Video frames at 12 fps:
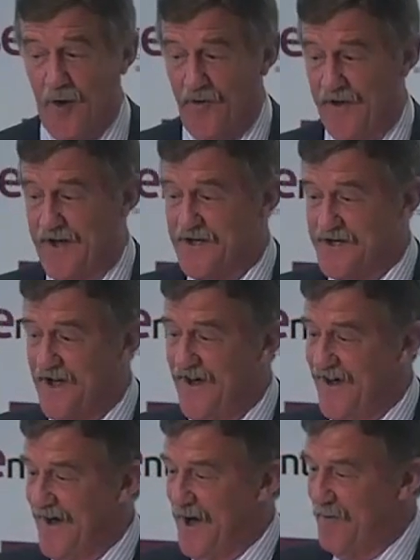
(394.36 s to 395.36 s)
on this
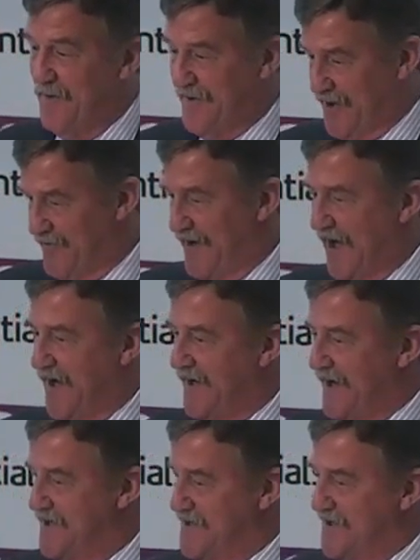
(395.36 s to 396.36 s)
with
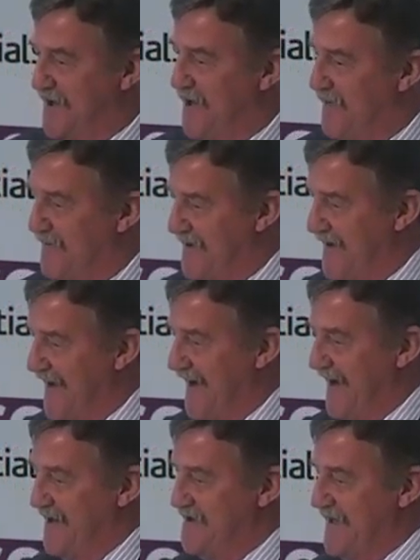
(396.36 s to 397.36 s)
Carillion, Interserve, and
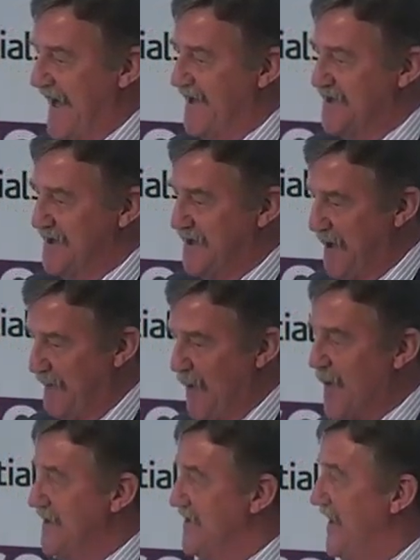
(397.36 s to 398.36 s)
Skanska,
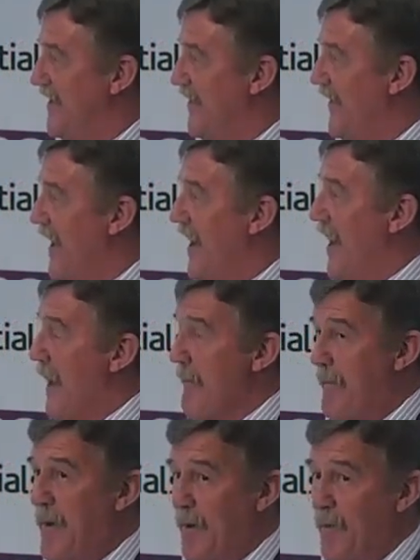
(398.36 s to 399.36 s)
Morgan Sindel,
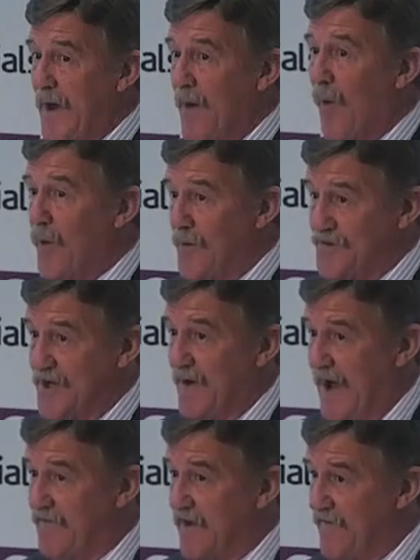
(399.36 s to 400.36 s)
but we also
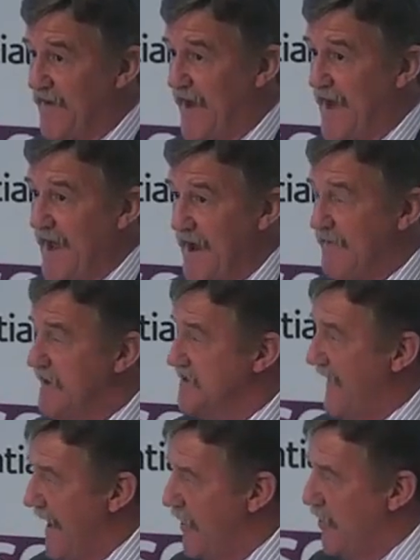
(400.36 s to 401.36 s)
have different areas
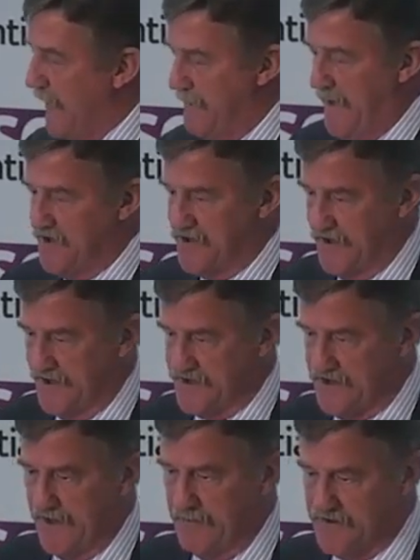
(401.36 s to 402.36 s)
of how do we measure this.
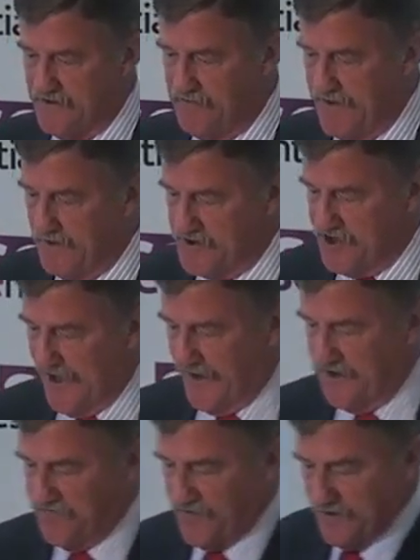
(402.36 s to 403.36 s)
So it was a real
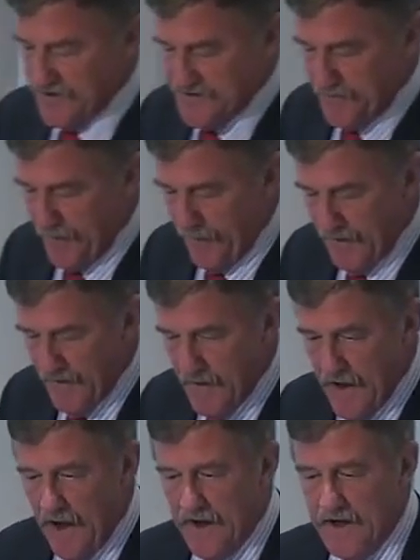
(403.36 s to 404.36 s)
challenge for us.
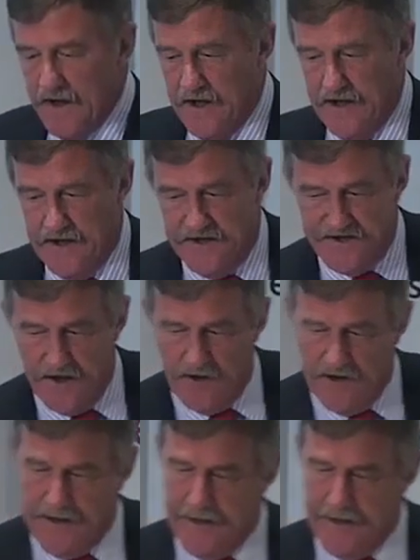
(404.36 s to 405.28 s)
So,